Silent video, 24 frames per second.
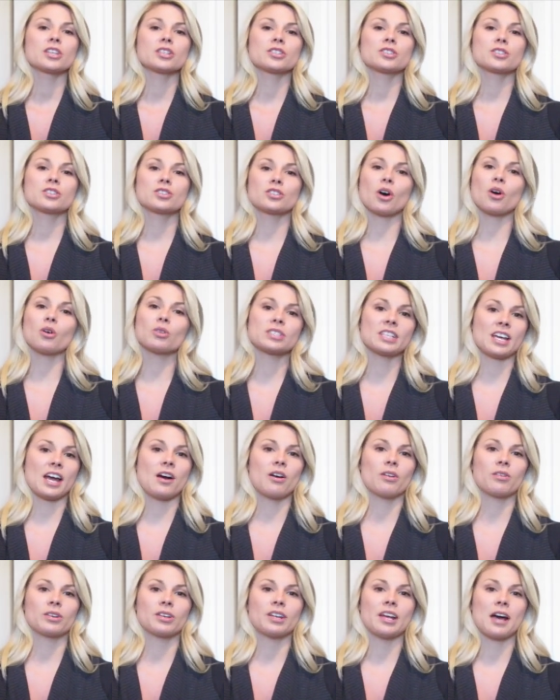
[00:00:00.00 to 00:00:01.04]
so
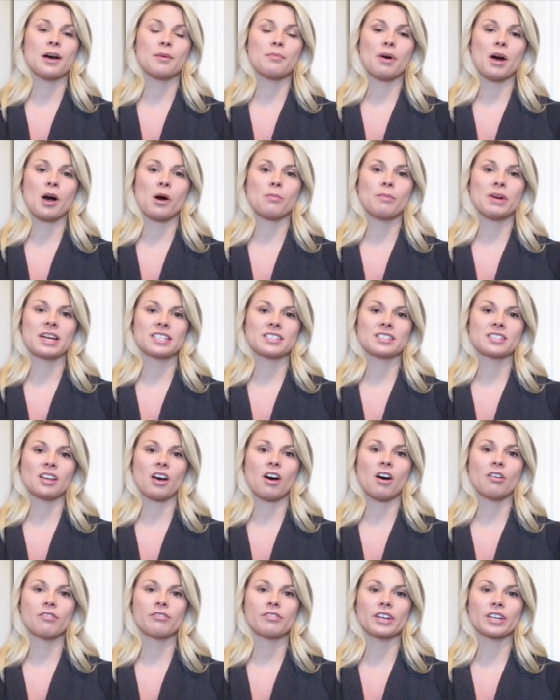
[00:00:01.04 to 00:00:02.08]
down about
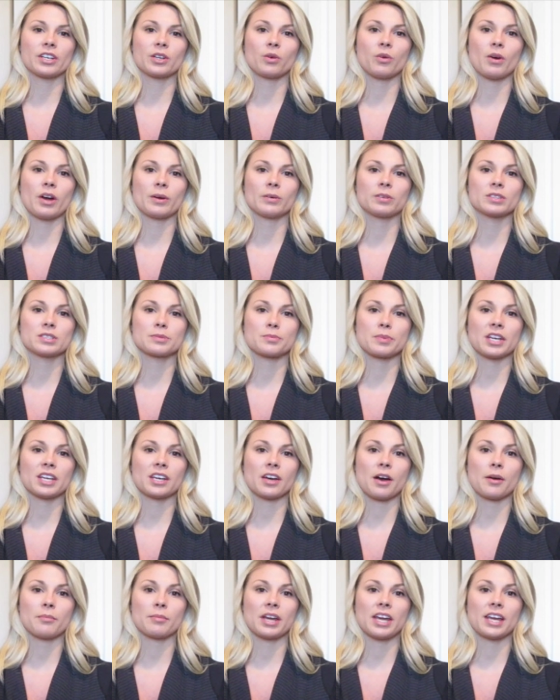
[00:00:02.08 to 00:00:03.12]
myself and who I was
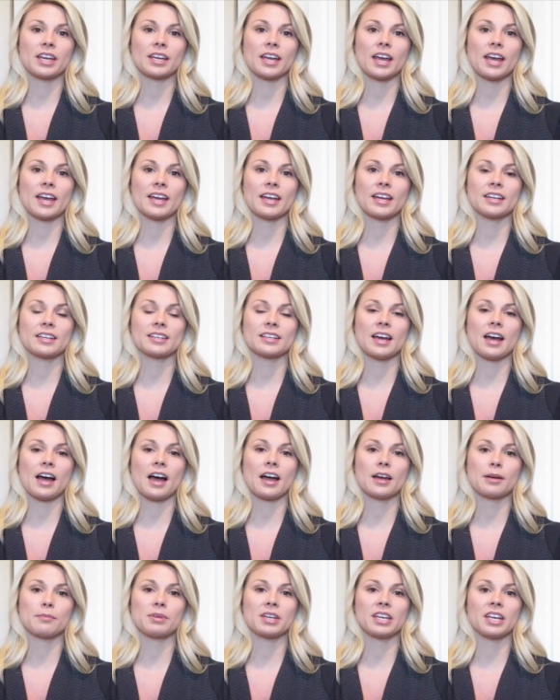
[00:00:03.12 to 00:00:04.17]
becoming and
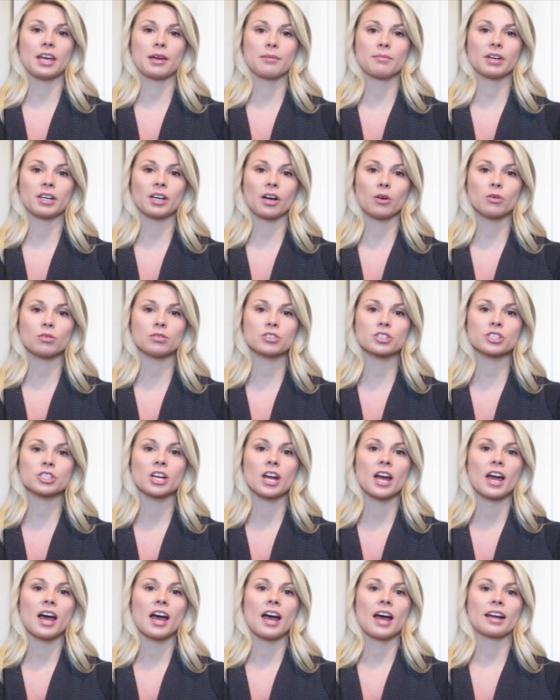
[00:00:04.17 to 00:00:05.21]
I became a coach.
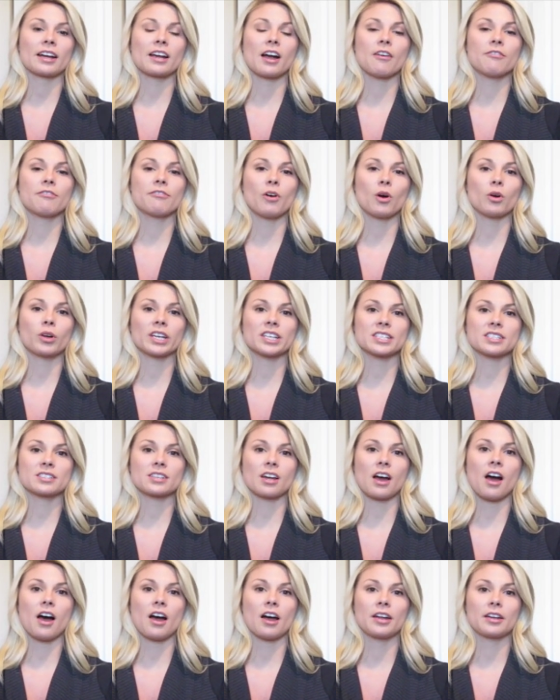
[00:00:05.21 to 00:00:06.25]
I got
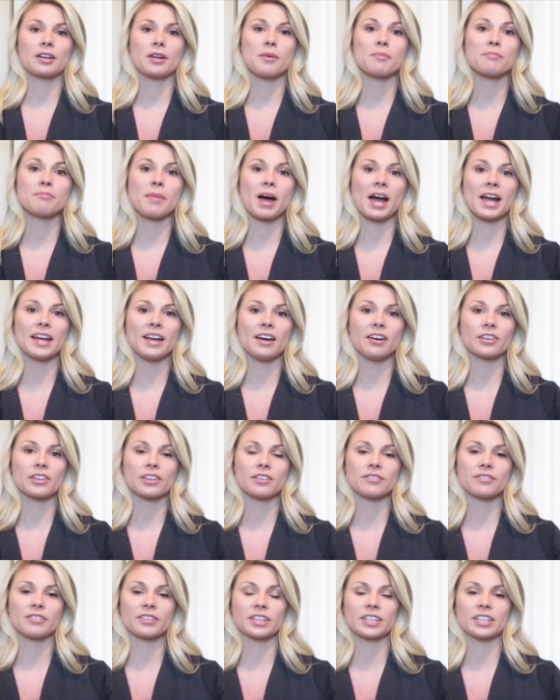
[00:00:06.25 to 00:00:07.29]
focused on my
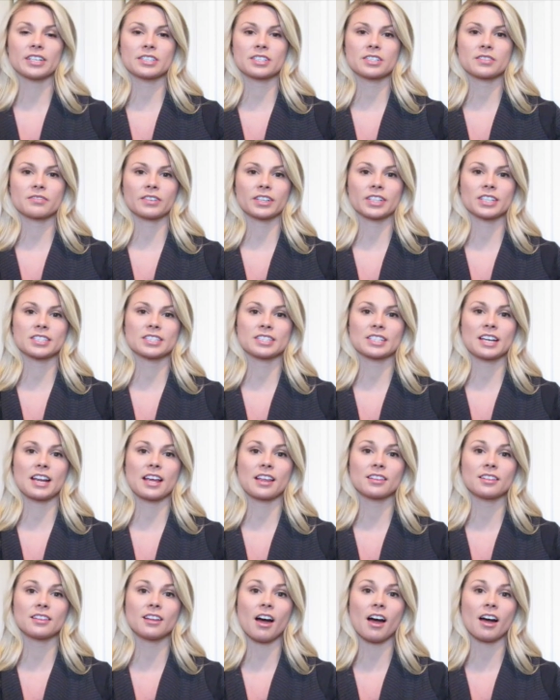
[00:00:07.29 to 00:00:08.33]
health and fitness first and
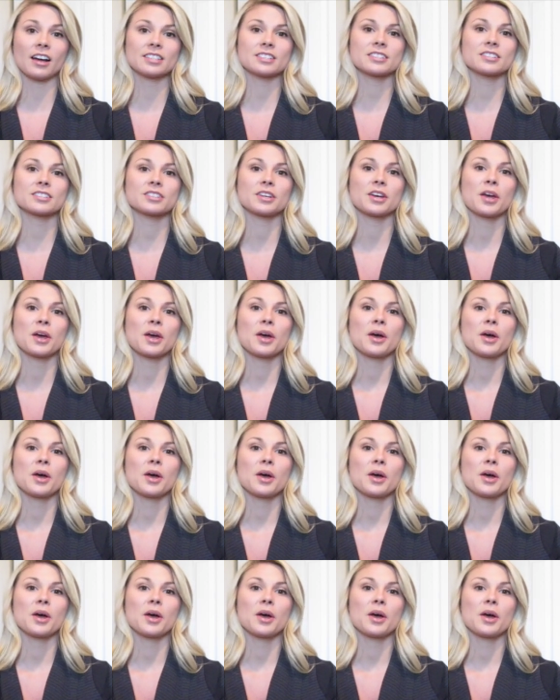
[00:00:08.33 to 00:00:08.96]
I lost